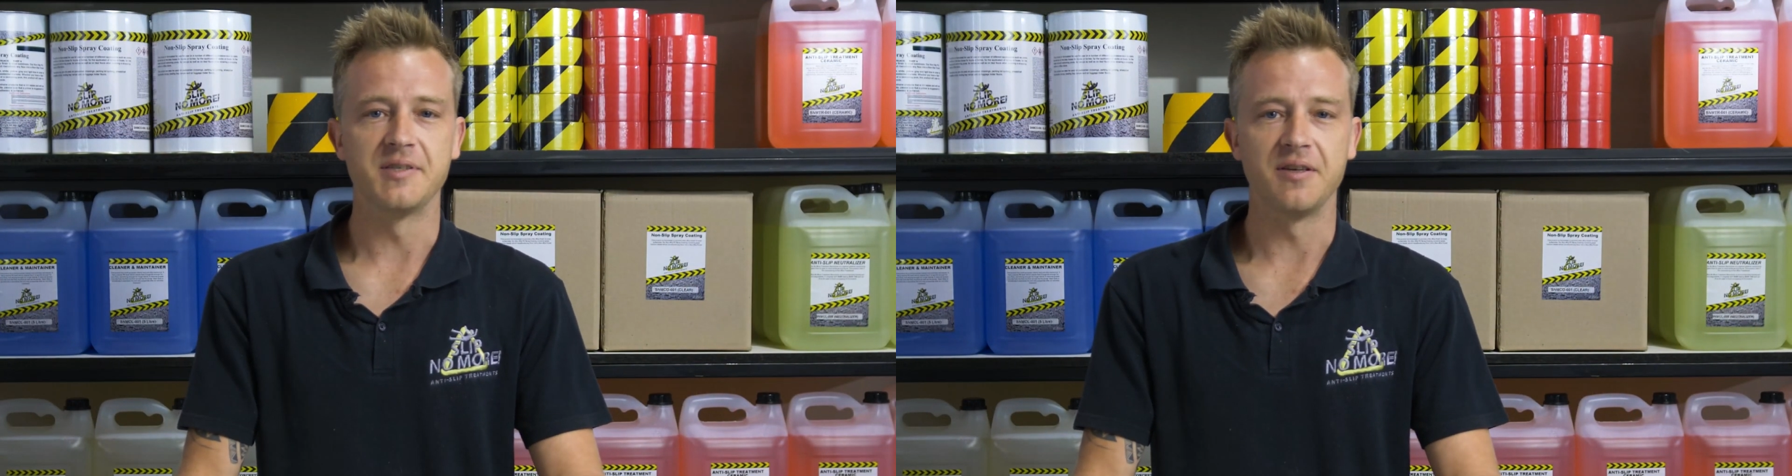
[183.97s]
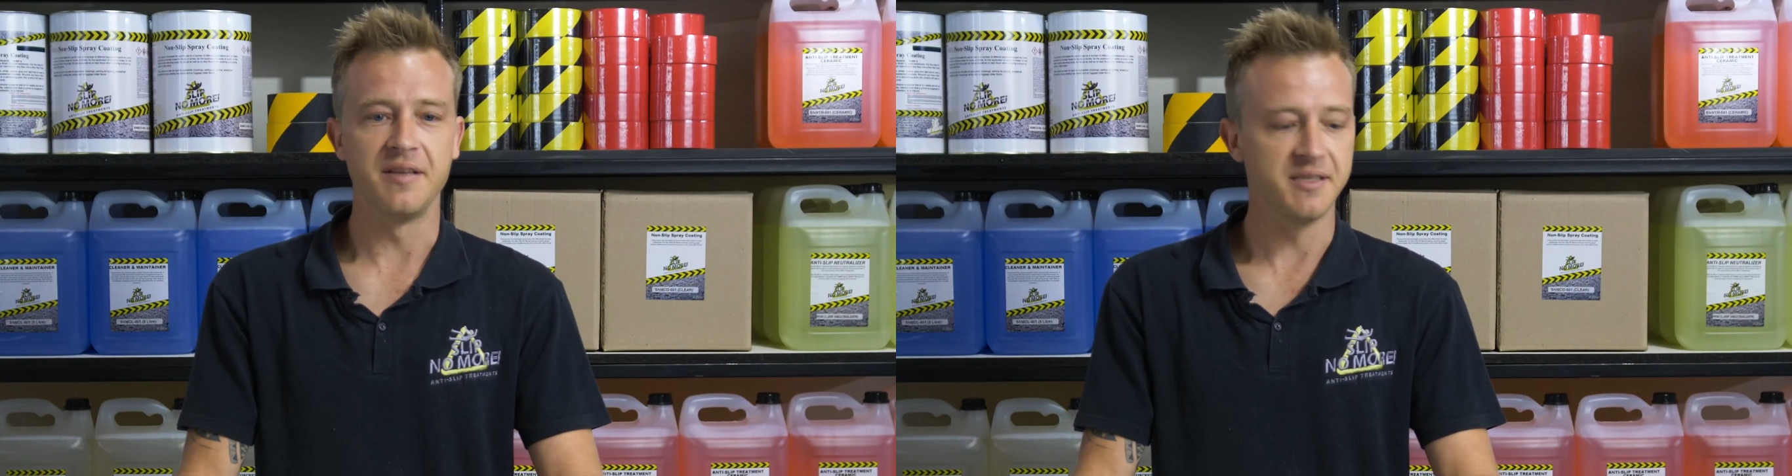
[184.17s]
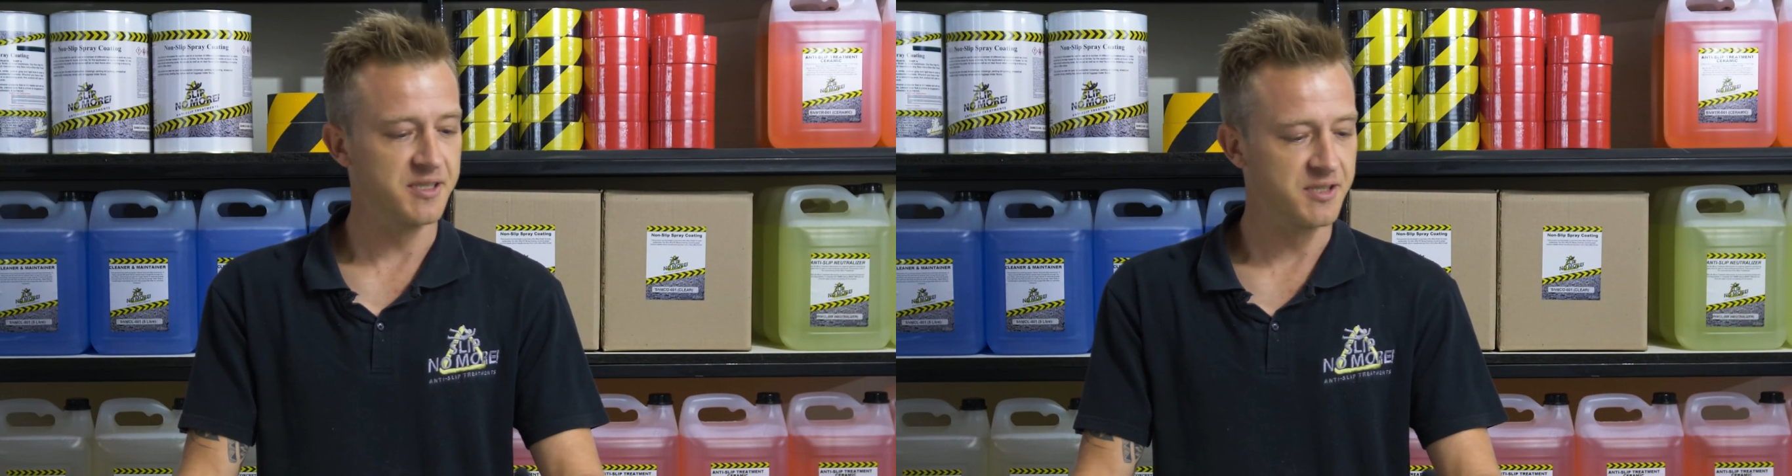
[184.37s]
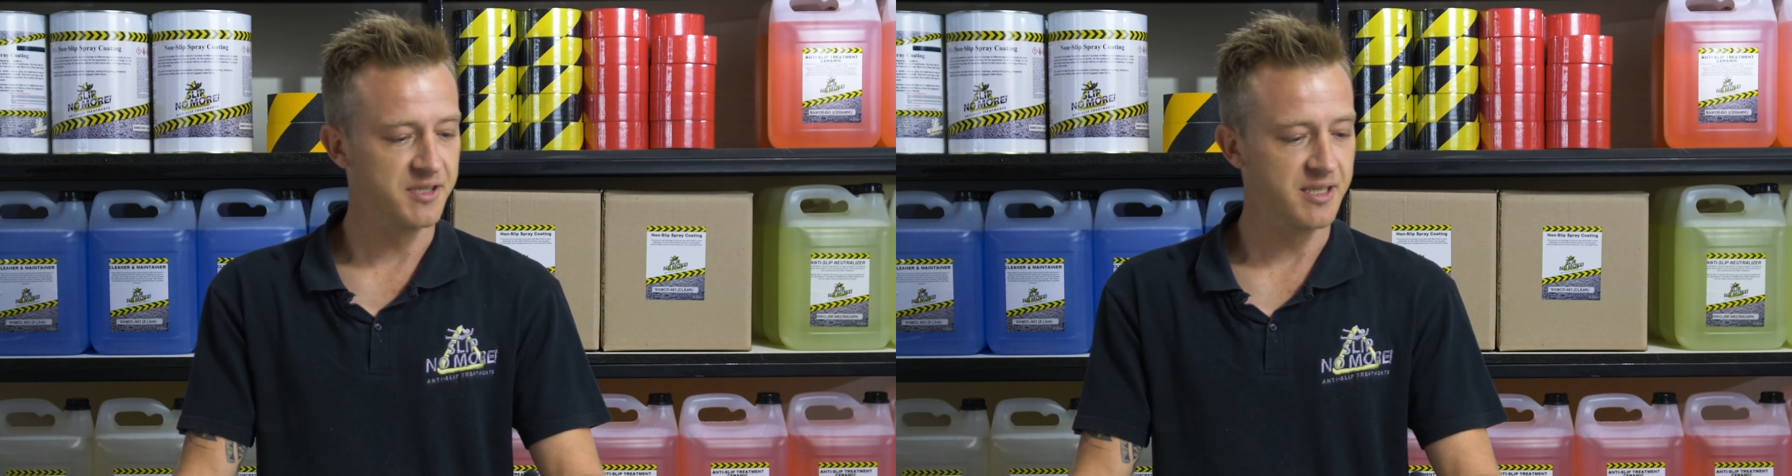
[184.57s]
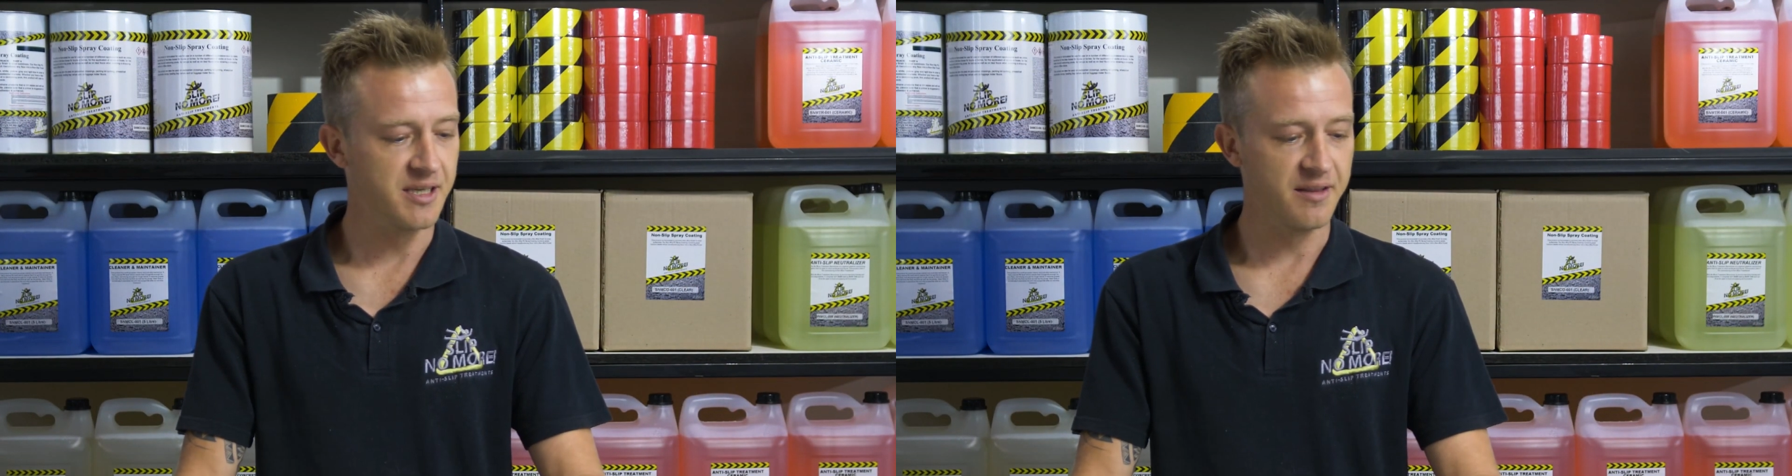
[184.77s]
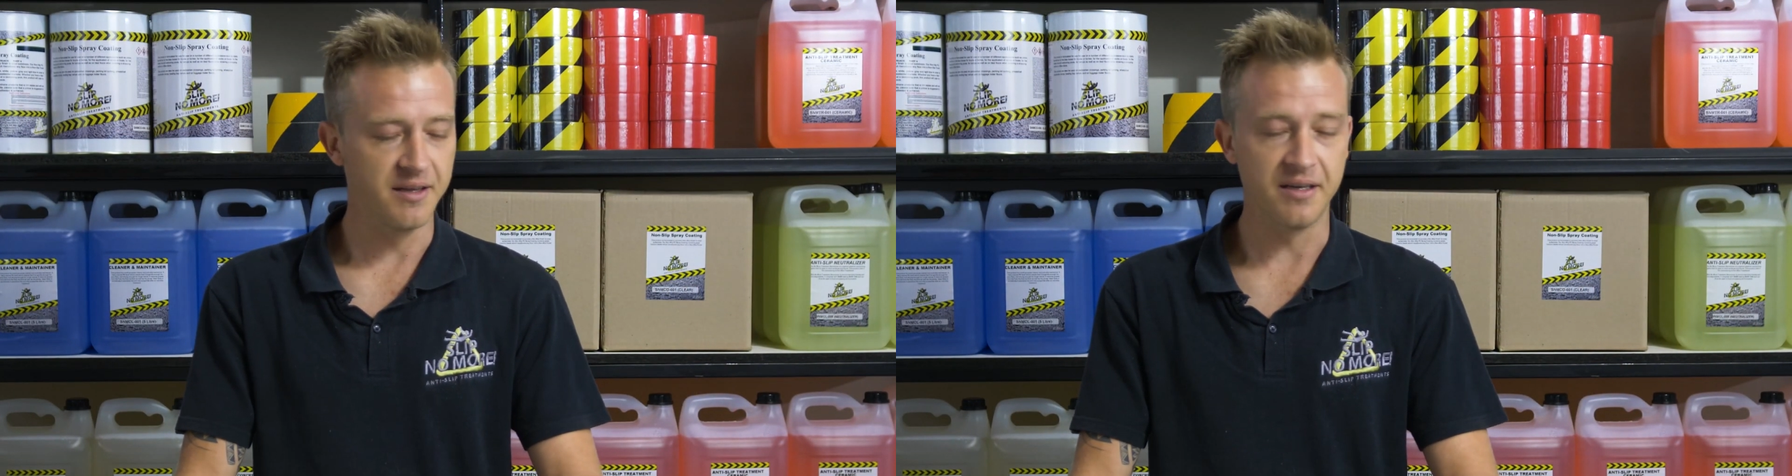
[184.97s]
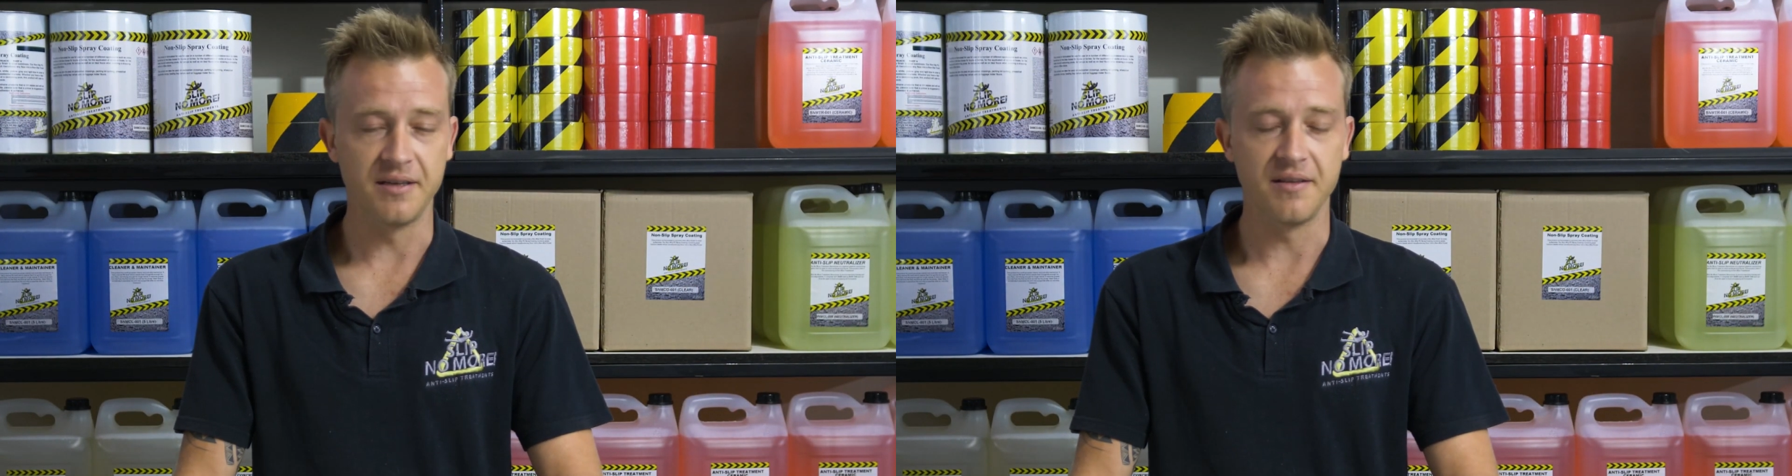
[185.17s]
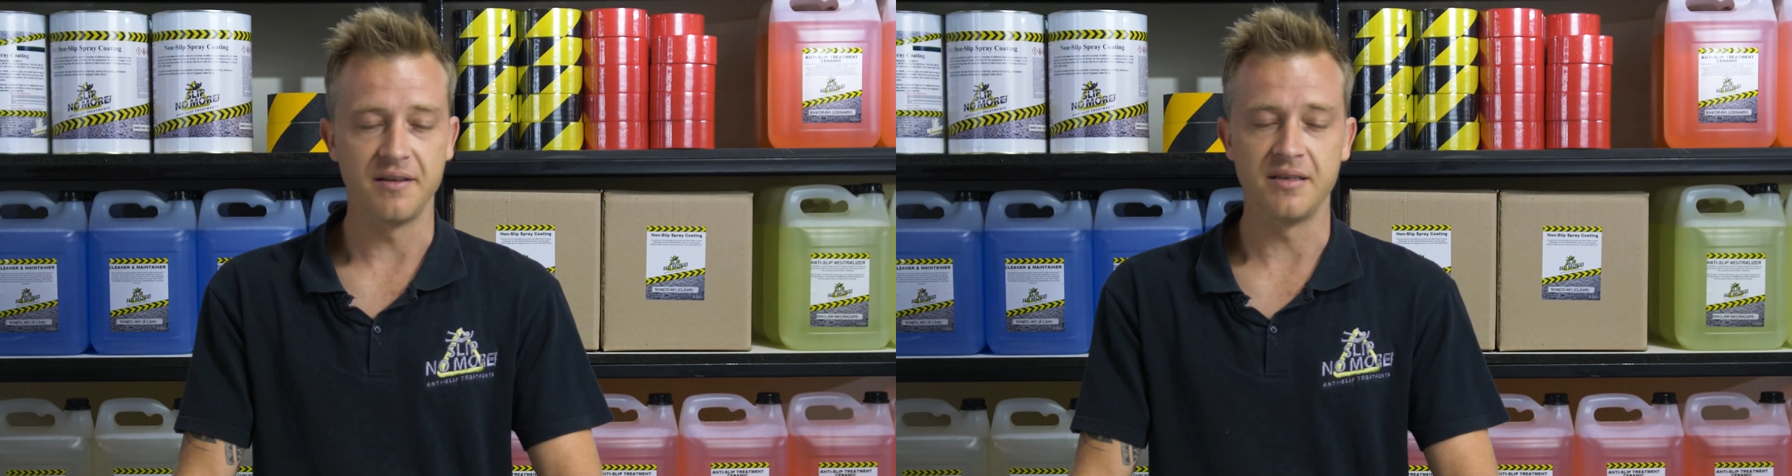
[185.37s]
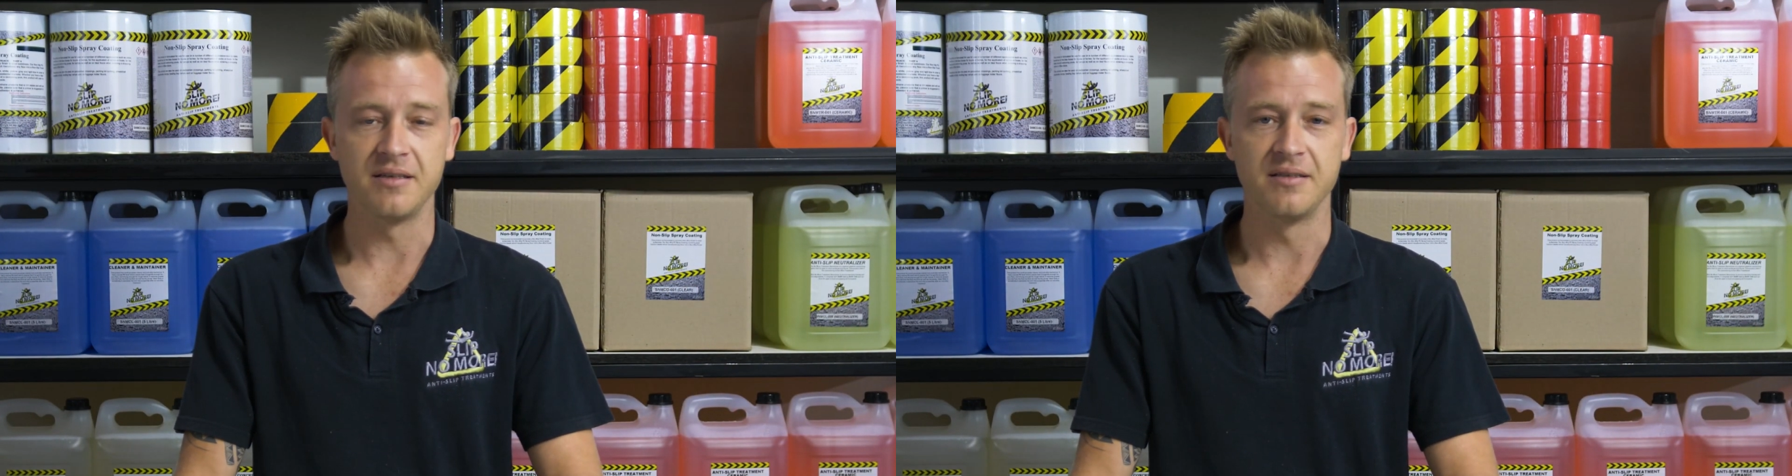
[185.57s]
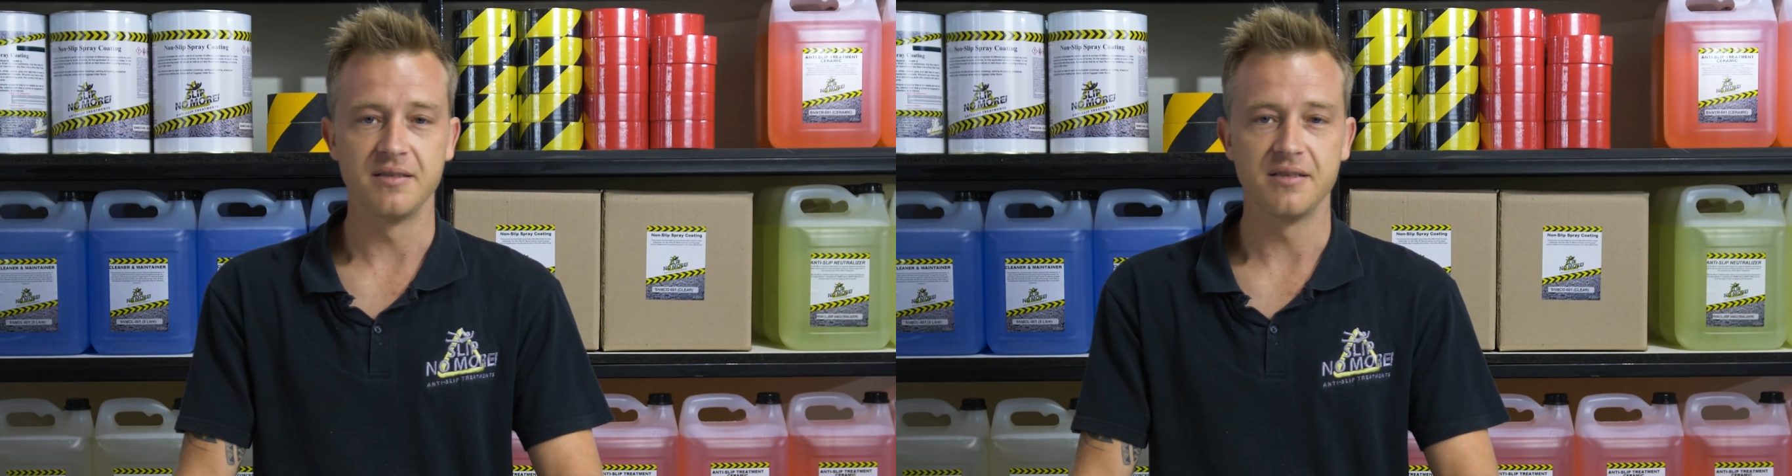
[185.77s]
So this is
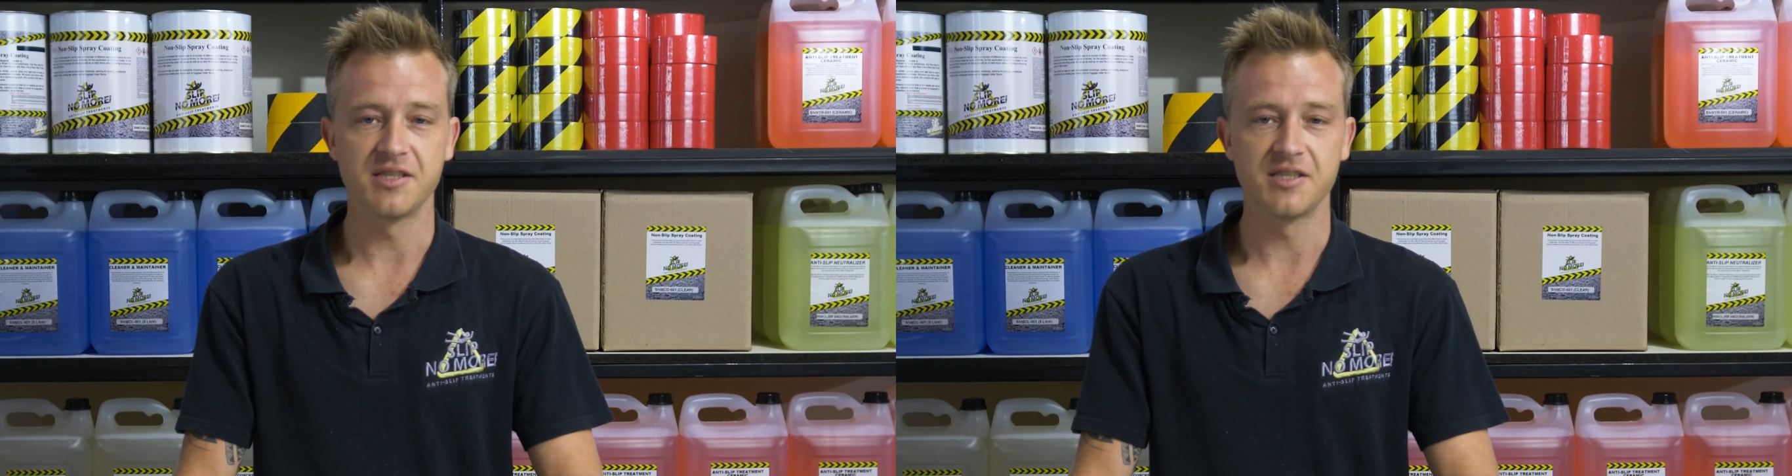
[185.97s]
the